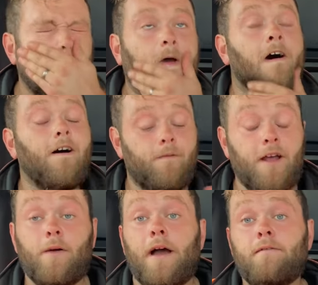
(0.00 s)
Ah, oh,
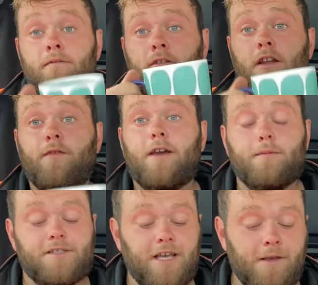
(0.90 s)
anyway, got a lovely cup
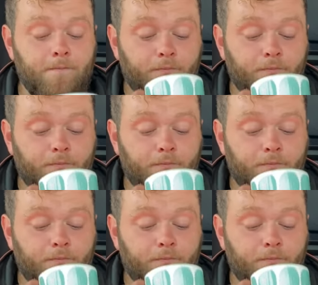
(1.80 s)
of tea.